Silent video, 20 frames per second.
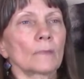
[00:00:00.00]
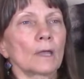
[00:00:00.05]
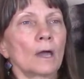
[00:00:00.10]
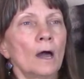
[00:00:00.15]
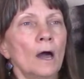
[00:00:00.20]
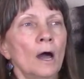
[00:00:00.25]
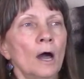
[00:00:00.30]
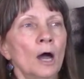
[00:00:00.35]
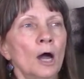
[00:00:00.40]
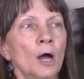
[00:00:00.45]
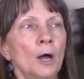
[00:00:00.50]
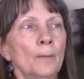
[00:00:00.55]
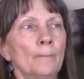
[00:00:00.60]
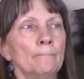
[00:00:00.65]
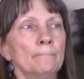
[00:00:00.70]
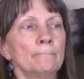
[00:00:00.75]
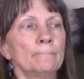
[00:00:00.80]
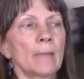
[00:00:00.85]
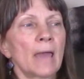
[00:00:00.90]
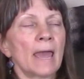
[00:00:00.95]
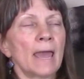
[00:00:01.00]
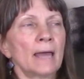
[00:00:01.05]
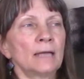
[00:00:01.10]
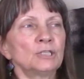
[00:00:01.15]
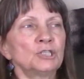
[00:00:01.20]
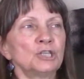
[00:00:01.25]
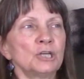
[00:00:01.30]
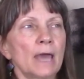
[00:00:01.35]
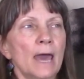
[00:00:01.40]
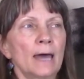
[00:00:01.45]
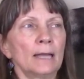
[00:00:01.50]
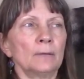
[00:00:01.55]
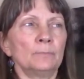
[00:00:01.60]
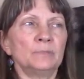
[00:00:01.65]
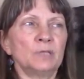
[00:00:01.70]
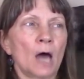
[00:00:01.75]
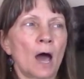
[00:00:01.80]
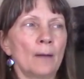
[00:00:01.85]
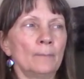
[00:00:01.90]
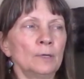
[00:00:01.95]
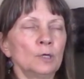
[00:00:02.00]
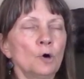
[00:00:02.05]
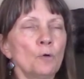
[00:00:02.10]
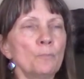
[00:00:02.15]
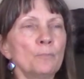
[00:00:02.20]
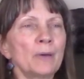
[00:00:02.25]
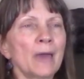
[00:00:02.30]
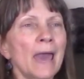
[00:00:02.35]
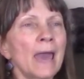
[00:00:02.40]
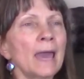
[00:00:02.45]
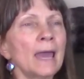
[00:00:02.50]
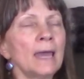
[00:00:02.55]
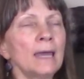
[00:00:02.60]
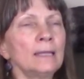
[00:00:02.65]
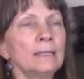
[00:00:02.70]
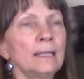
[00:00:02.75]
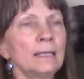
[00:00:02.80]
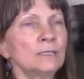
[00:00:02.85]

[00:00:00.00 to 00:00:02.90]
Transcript: And she had abdominal pain,